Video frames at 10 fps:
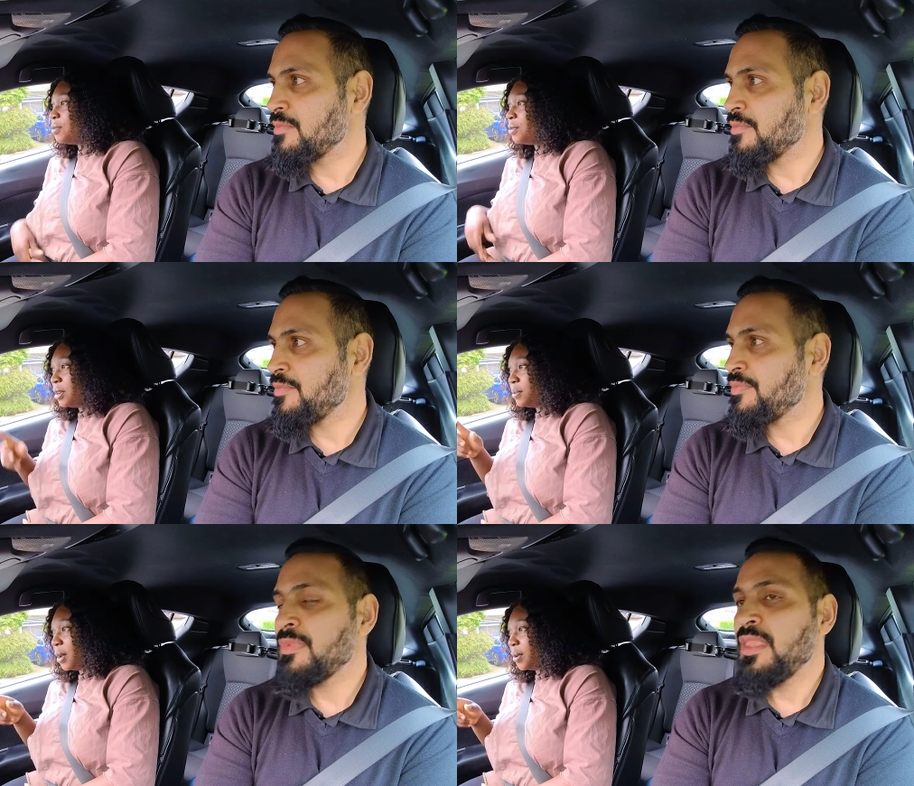Speaker 1: A
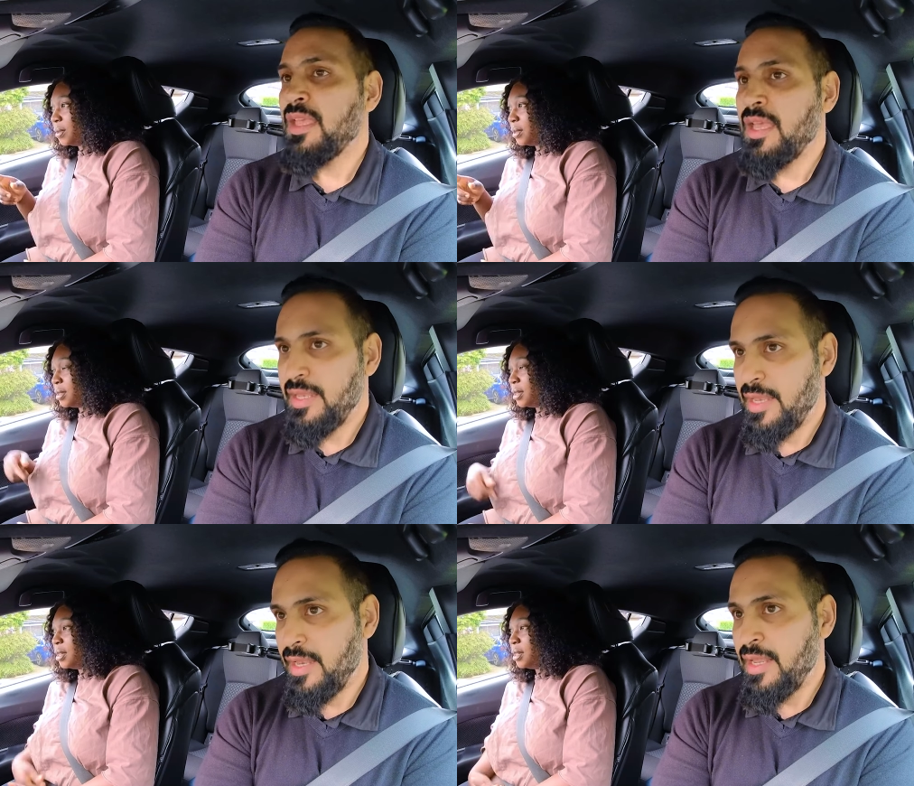roundabout.
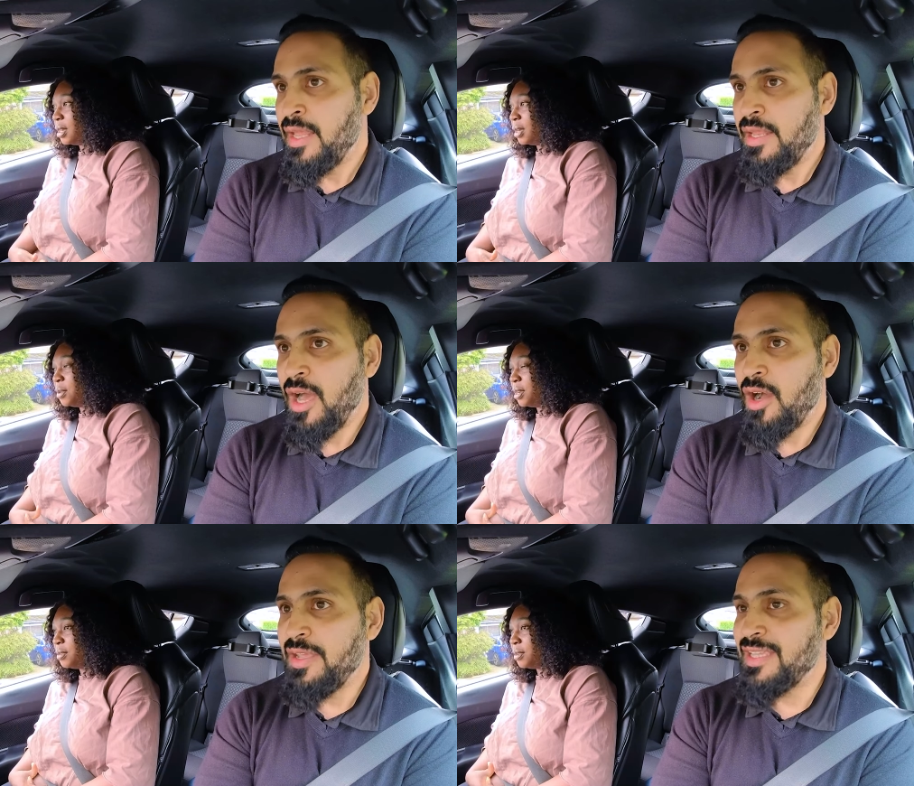
Speaker 2: A
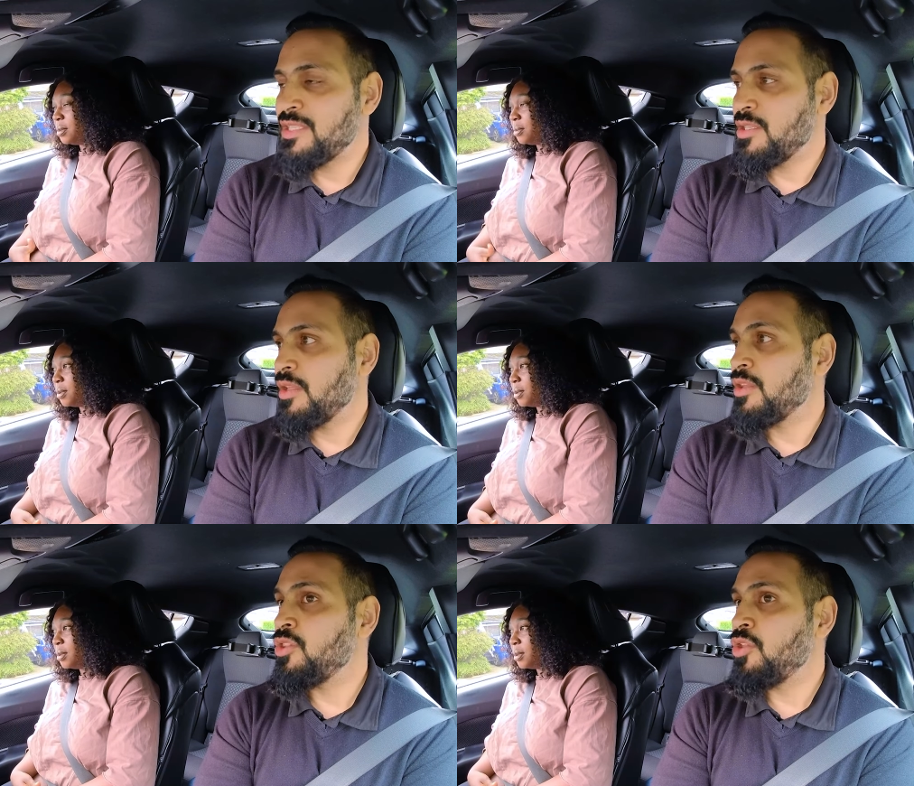now, minute. It's
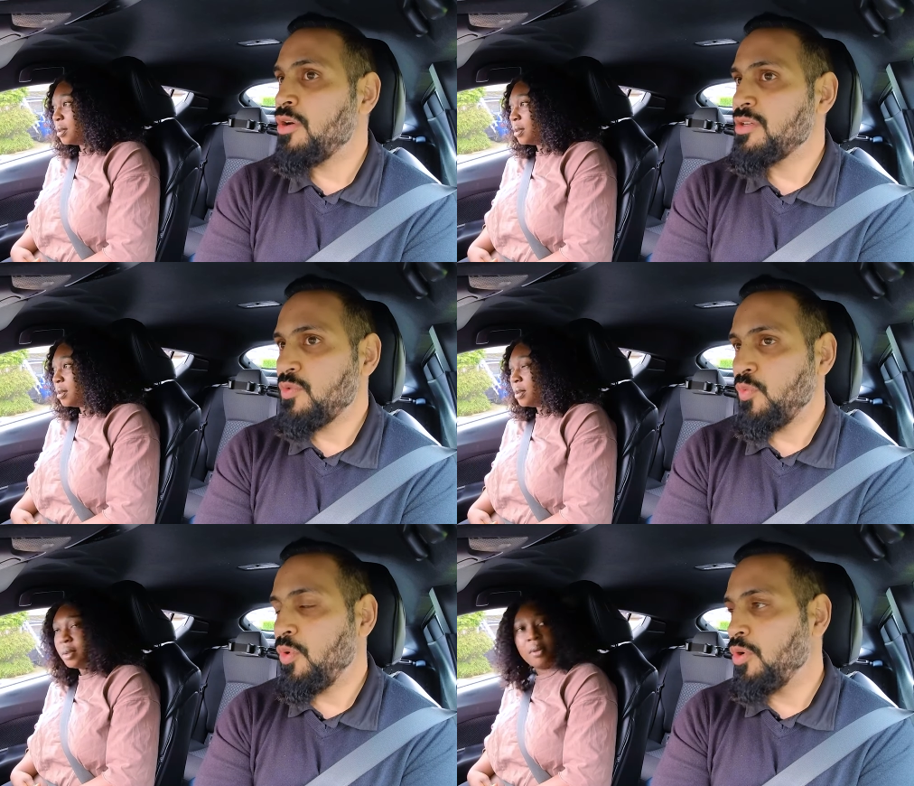
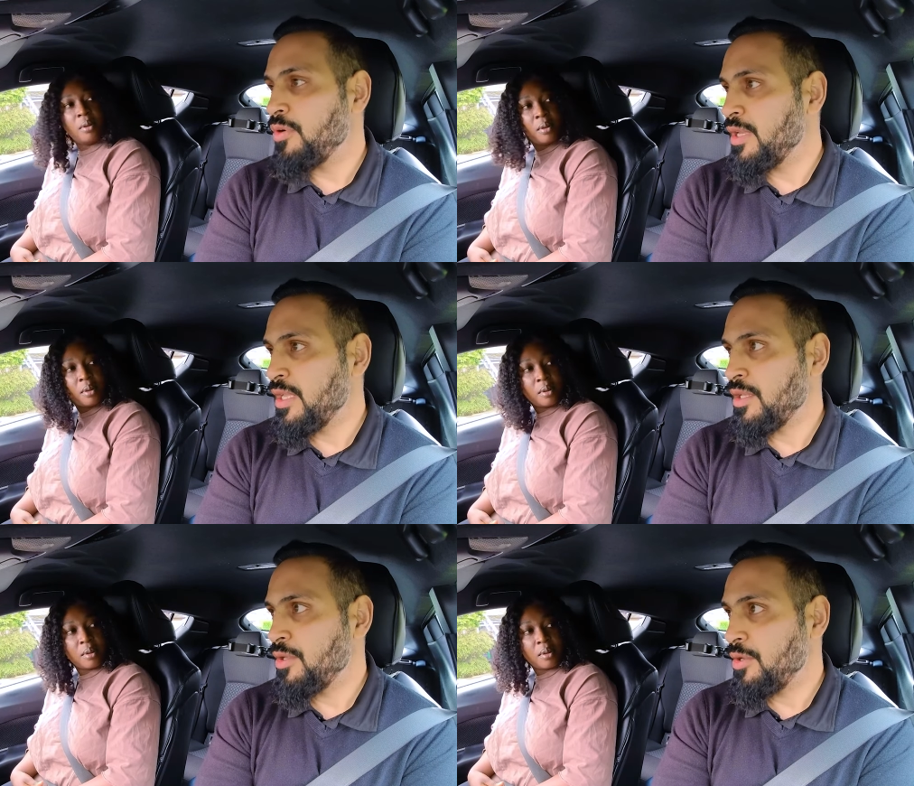not
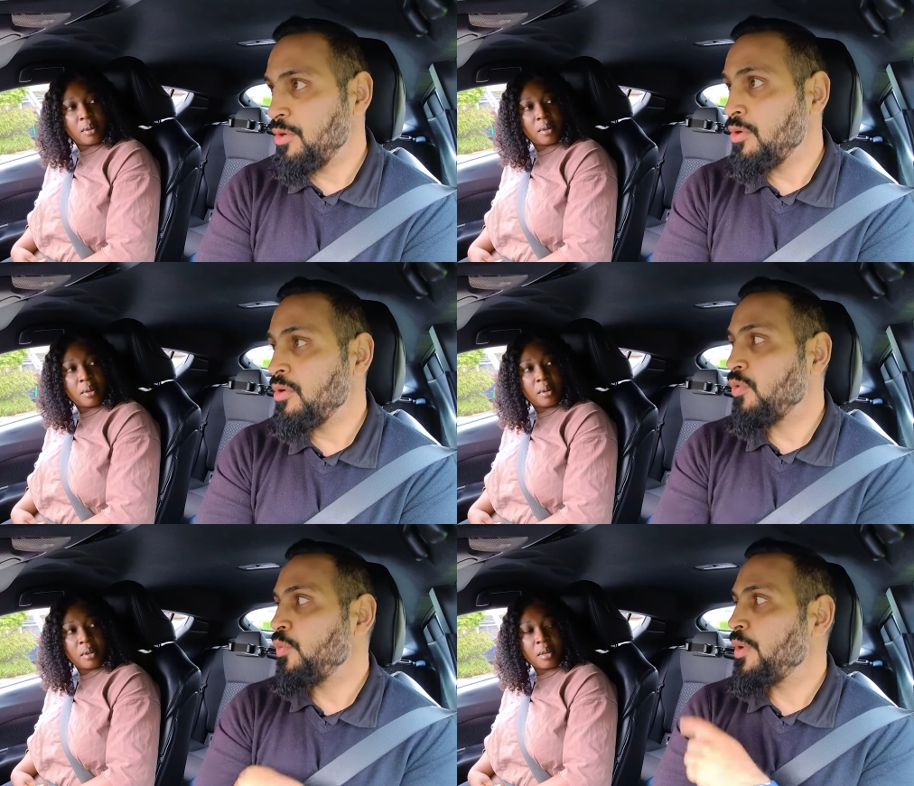warning you
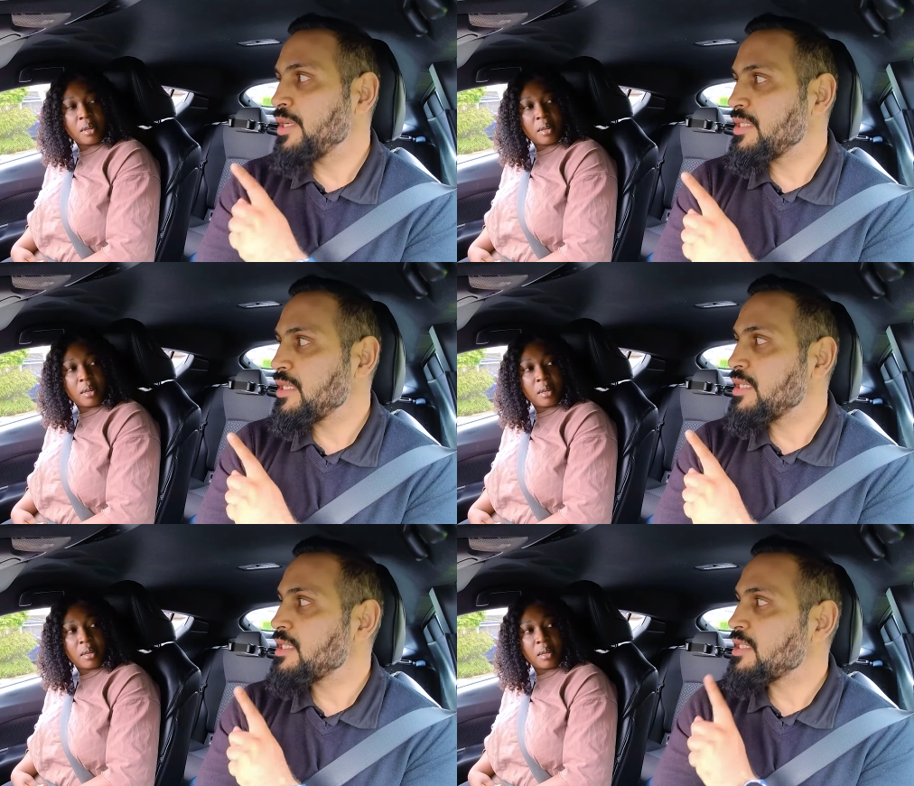what
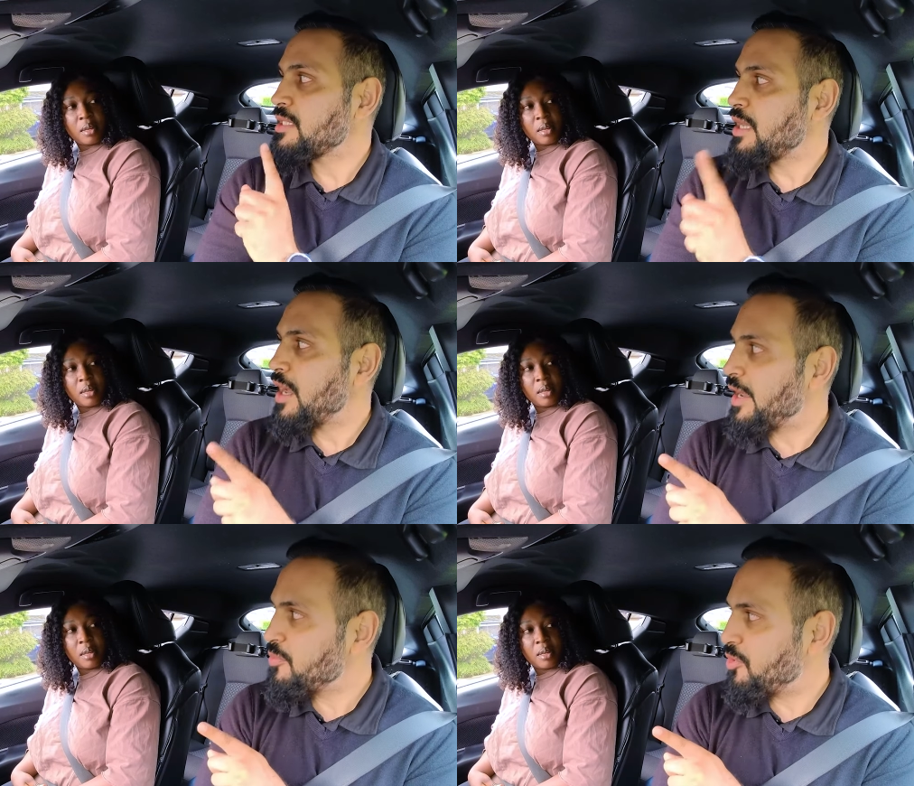
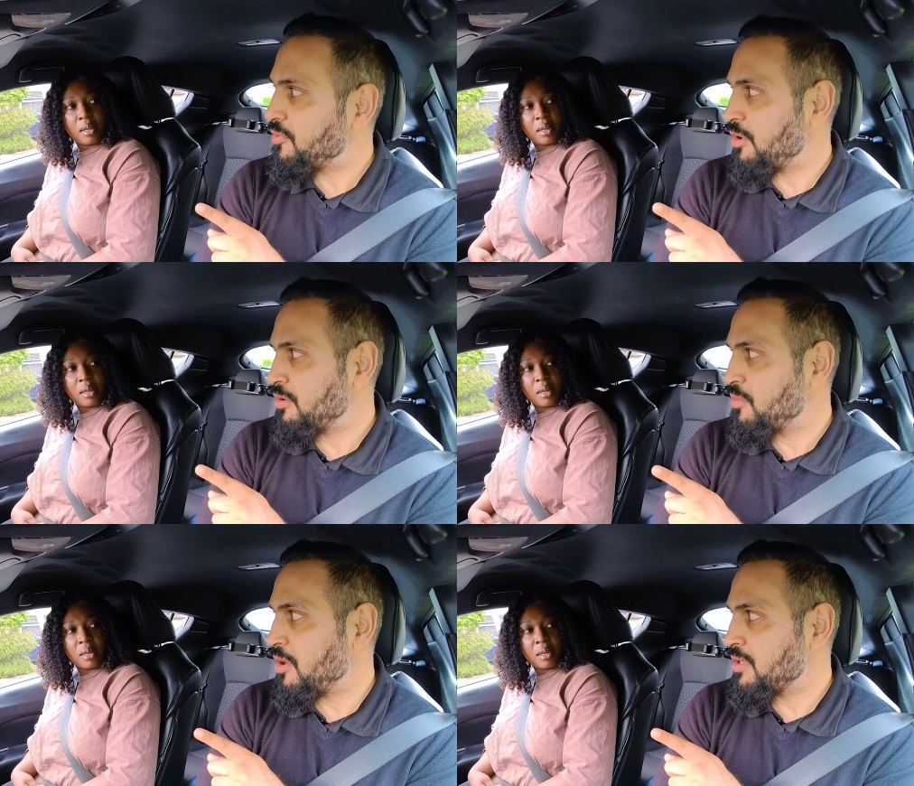type of
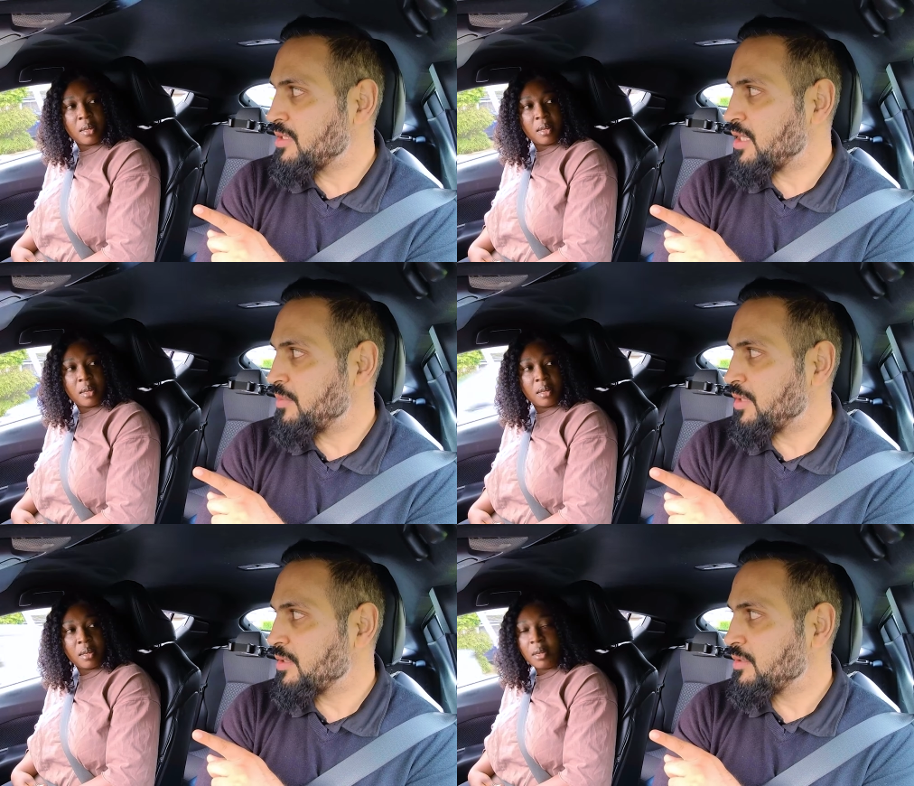roundabout is
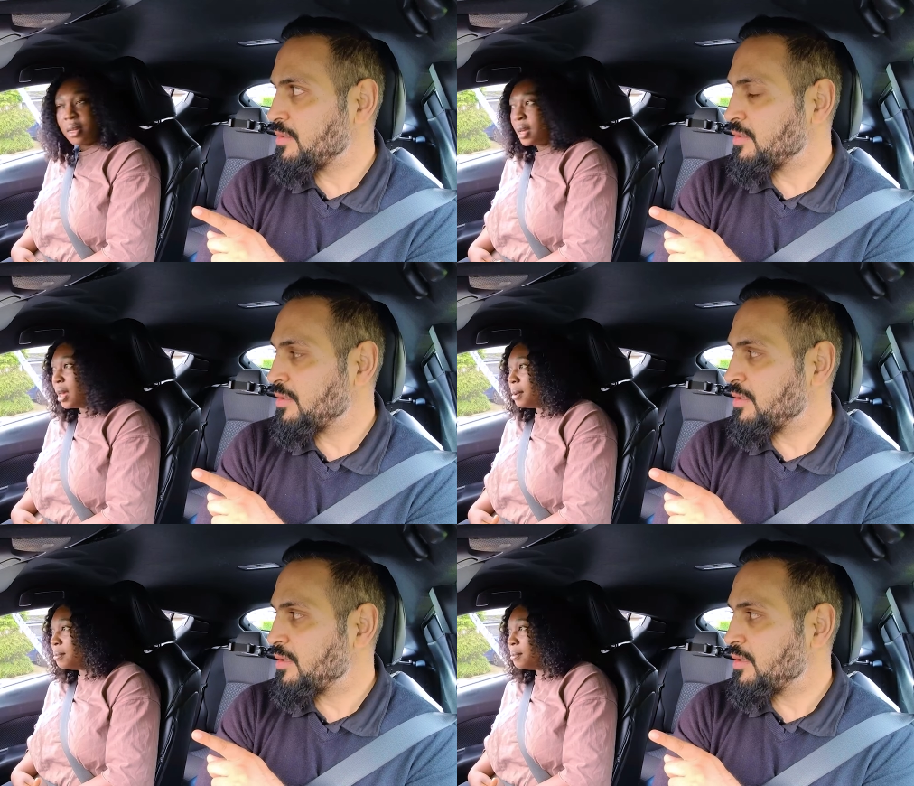coming.
Speaker 1: A